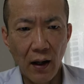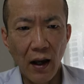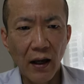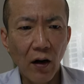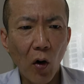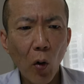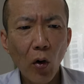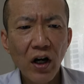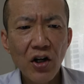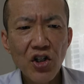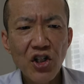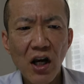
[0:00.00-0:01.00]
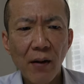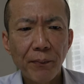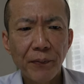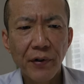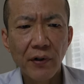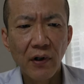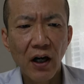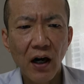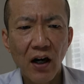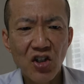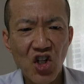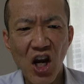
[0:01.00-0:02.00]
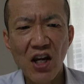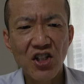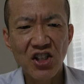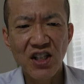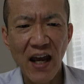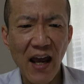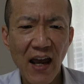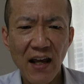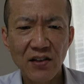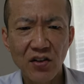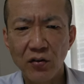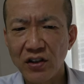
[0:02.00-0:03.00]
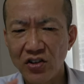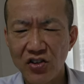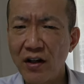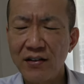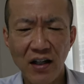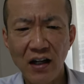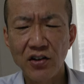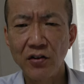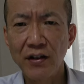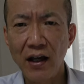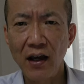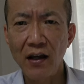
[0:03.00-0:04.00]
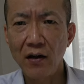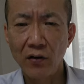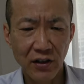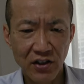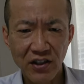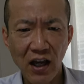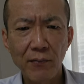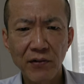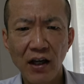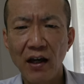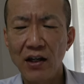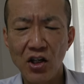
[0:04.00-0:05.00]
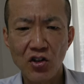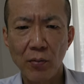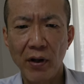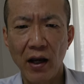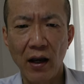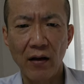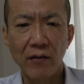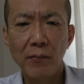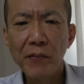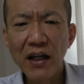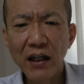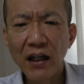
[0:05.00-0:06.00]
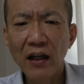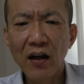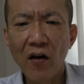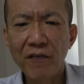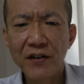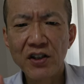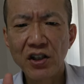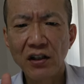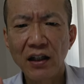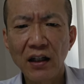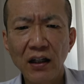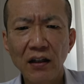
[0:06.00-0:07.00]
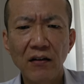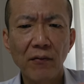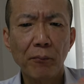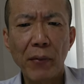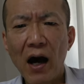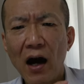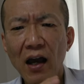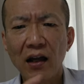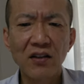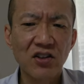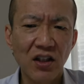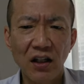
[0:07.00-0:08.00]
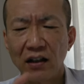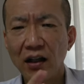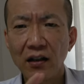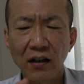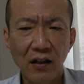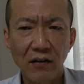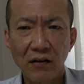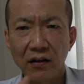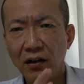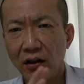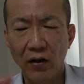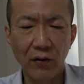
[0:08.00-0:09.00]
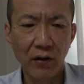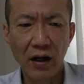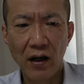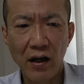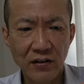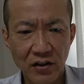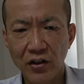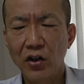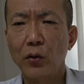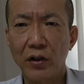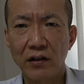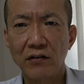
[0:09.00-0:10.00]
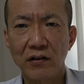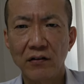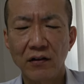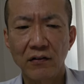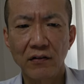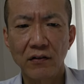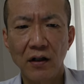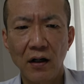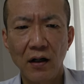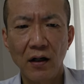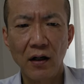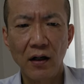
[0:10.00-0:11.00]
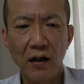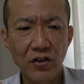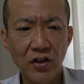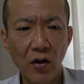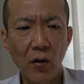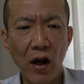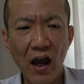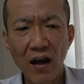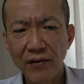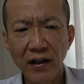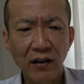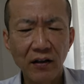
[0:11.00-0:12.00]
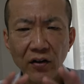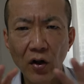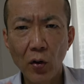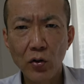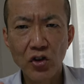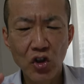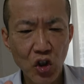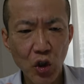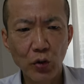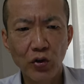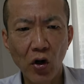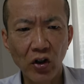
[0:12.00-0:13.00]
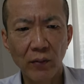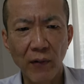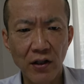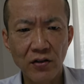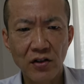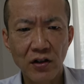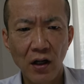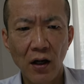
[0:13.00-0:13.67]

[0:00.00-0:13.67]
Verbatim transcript: And ownership changes hands on the transaction day, on the same day in Japan, meaning officially buying, selling, you know, executed. So having those two documents